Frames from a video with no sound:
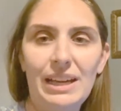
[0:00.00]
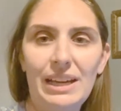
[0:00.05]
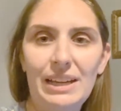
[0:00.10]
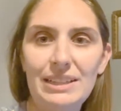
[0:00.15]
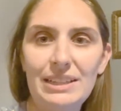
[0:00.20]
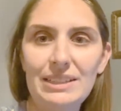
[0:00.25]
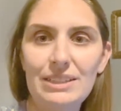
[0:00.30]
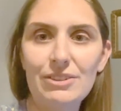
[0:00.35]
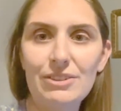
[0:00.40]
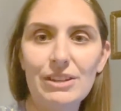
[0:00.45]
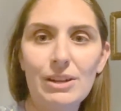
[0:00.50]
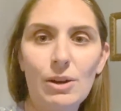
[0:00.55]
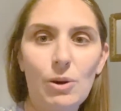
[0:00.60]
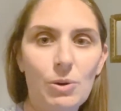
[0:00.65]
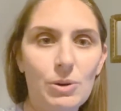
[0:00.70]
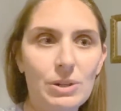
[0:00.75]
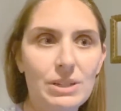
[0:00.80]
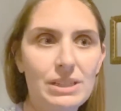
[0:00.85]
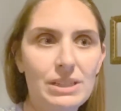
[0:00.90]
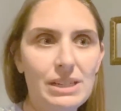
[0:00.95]
during
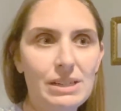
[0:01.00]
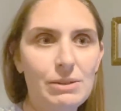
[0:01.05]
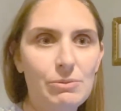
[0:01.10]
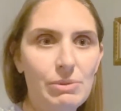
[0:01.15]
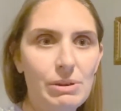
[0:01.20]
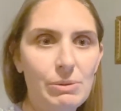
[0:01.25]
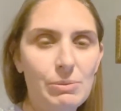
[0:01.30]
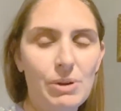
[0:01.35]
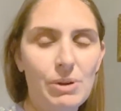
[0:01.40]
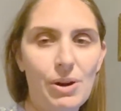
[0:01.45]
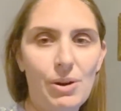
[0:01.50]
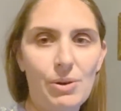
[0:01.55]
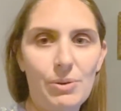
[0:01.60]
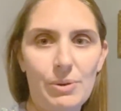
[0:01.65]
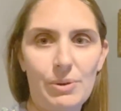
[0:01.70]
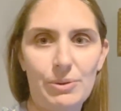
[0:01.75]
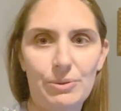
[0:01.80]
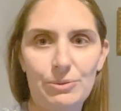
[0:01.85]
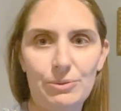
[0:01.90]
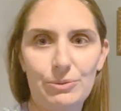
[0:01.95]
quarantine, we were
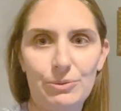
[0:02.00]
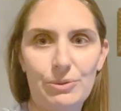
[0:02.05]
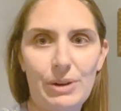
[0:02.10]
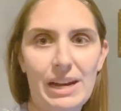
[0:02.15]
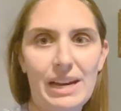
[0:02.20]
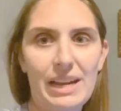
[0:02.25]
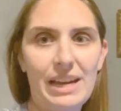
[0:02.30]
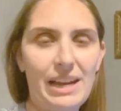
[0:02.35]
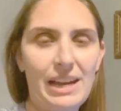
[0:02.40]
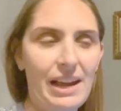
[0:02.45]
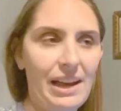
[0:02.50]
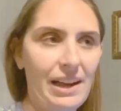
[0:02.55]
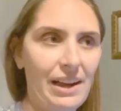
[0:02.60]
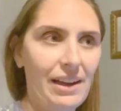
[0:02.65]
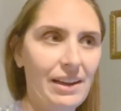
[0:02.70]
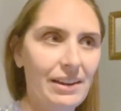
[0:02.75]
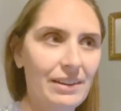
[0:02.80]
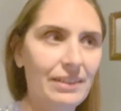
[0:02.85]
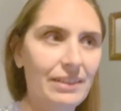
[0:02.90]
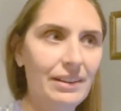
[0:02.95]
already
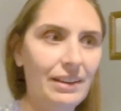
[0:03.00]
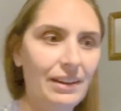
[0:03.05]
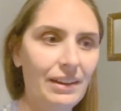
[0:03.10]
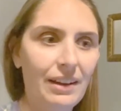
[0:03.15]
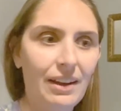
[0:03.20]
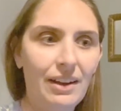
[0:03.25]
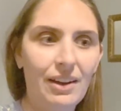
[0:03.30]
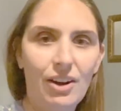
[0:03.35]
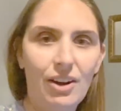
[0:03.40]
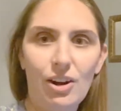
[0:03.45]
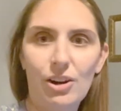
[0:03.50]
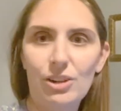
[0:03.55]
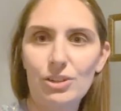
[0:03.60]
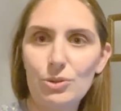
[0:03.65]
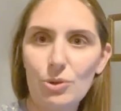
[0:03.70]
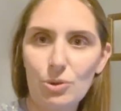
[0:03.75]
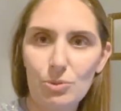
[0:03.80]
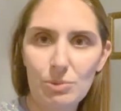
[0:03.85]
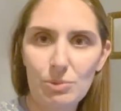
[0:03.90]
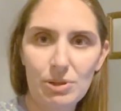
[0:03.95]
had our
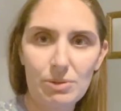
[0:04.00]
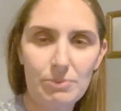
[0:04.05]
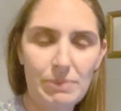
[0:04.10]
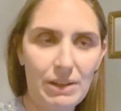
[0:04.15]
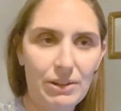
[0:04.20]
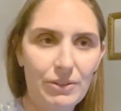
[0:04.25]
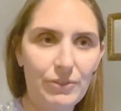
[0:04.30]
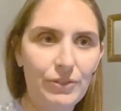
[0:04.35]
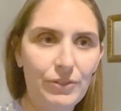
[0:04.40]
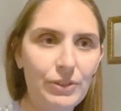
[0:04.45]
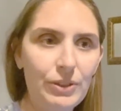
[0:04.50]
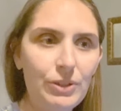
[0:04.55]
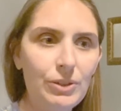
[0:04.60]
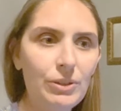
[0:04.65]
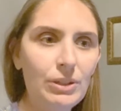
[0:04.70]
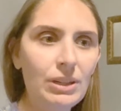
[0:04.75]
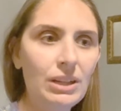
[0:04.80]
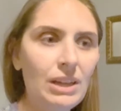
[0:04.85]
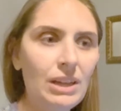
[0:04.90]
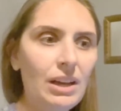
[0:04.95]
normal amount of
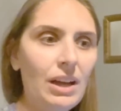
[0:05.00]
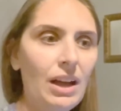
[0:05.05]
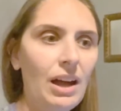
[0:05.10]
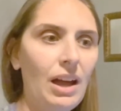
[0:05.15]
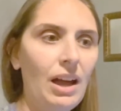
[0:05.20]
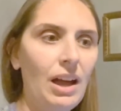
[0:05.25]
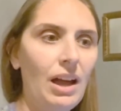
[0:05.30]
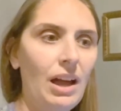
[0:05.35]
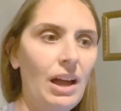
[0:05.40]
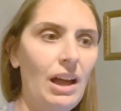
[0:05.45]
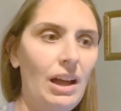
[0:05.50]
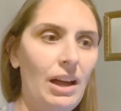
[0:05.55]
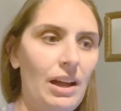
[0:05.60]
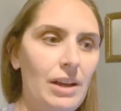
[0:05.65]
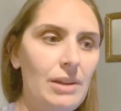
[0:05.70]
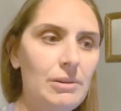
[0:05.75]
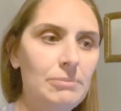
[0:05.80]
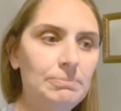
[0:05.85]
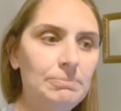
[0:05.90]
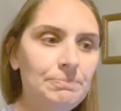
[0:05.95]
food.
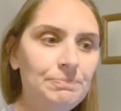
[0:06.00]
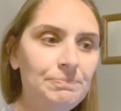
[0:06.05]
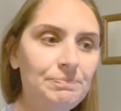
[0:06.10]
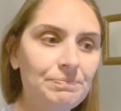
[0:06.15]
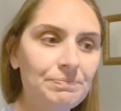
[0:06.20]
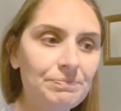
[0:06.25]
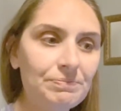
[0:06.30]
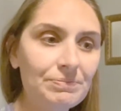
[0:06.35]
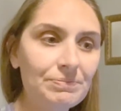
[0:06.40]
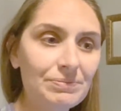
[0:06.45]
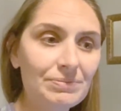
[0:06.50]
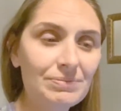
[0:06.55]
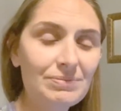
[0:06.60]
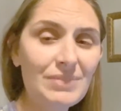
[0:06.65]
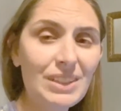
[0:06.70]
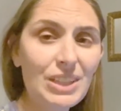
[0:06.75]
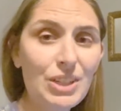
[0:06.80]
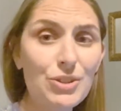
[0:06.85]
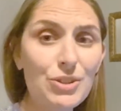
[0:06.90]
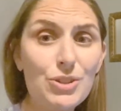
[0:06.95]

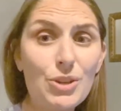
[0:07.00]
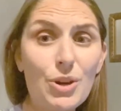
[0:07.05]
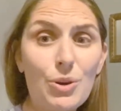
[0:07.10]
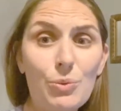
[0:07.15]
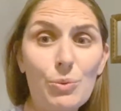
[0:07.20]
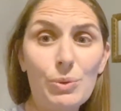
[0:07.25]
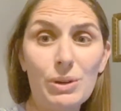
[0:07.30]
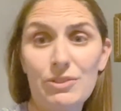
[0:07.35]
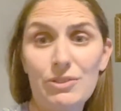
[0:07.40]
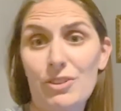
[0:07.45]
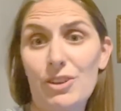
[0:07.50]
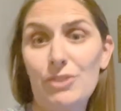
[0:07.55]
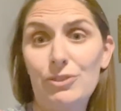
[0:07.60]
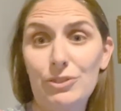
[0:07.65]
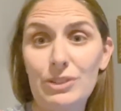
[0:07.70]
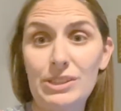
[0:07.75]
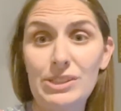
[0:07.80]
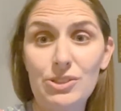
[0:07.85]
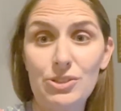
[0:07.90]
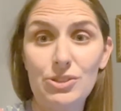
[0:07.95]
So one of our
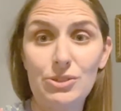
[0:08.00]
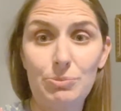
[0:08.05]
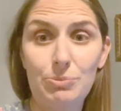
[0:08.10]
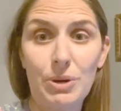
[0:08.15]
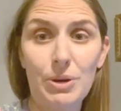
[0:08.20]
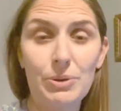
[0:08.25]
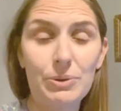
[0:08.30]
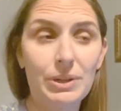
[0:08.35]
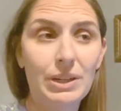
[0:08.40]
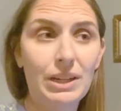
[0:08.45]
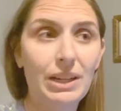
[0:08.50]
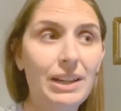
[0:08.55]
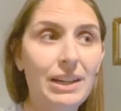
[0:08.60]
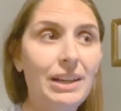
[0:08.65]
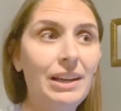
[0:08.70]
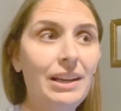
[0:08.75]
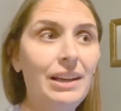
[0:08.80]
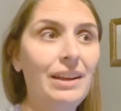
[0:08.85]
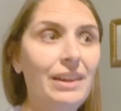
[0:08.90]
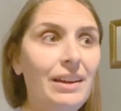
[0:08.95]
freezers broke.
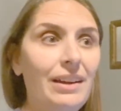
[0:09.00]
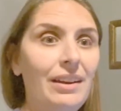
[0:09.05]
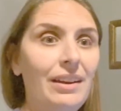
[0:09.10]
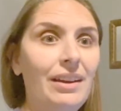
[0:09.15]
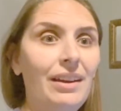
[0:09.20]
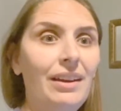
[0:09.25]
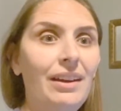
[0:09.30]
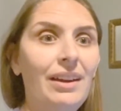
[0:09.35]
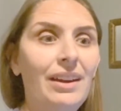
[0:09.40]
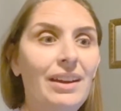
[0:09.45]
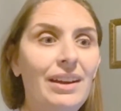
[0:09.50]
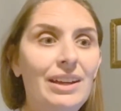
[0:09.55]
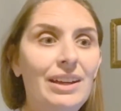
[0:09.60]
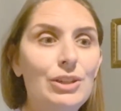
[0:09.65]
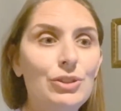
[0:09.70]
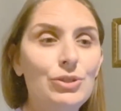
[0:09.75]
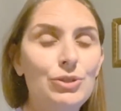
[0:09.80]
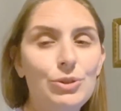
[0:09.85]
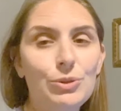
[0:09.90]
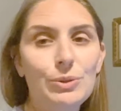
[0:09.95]

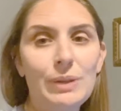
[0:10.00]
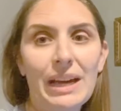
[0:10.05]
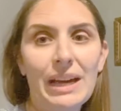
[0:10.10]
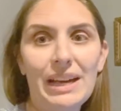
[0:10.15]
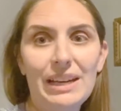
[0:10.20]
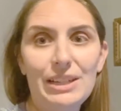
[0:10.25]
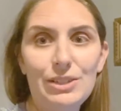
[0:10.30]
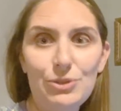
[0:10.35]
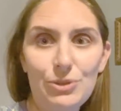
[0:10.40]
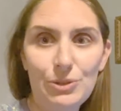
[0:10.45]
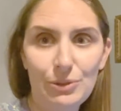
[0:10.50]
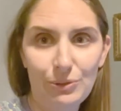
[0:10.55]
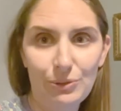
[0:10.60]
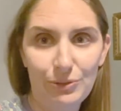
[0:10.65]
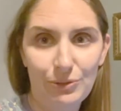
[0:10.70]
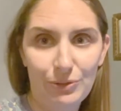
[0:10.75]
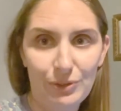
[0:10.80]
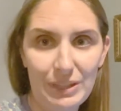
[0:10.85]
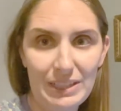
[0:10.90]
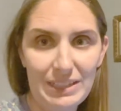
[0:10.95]
To get a new
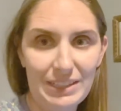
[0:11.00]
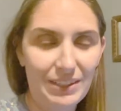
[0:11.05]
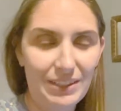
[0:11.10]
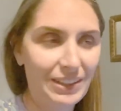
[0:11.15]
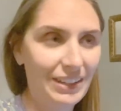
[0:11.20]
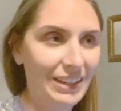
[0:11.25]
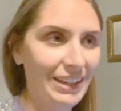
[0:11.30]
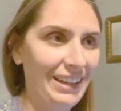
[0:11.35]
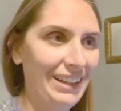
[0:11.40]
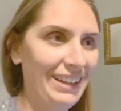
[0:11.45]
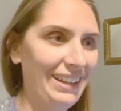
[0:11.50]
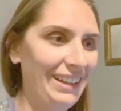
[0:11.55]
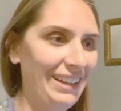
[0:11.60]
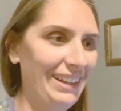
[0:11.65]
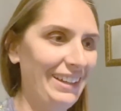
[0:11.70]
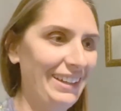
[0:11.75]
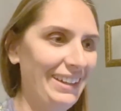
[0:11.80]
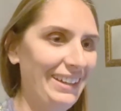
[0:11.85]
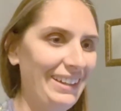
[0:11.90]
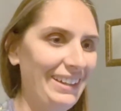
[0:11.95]
freezer
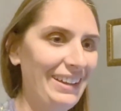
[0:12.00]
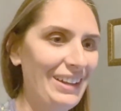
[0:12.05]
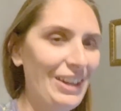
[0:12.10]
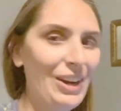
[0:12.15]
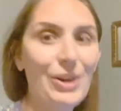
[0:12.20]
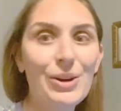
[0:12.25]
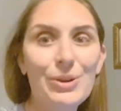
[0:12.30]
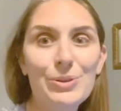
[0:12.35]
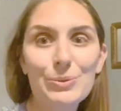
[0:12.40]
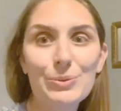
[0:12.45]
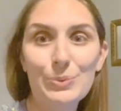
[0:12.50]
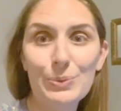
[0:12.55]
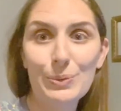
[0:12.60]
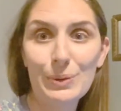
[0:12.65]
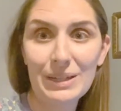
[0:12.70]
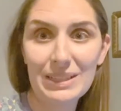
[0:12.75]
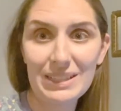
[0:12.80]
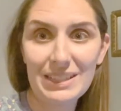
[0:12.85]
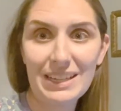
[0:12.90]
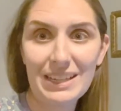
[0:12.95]

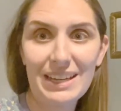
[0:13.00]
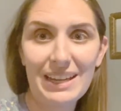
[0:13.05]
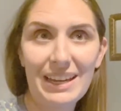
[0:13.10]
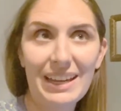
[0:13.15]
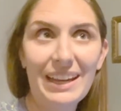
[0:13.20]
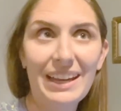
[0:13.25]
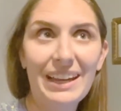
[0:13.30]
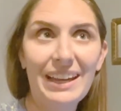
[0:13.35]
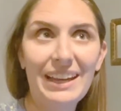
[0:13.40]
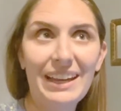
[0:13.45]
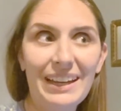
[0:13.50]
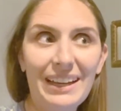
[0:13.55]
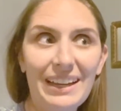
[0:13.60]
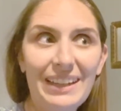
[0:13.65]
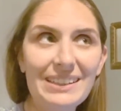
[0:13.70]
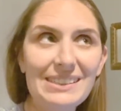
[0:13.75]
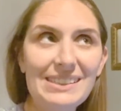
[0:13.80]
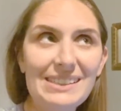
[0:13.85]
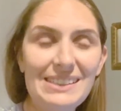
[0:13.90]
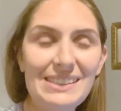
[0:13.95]
was
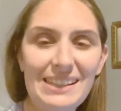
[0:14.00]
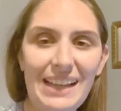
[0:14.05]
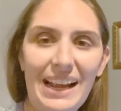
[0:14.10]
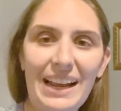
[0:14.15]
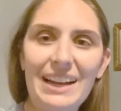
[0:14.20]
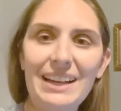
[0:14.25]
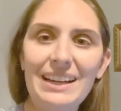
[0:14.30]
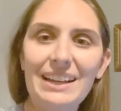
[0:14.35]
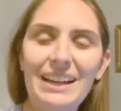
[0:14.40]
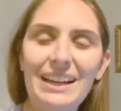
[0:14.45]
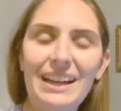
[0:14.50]
insane.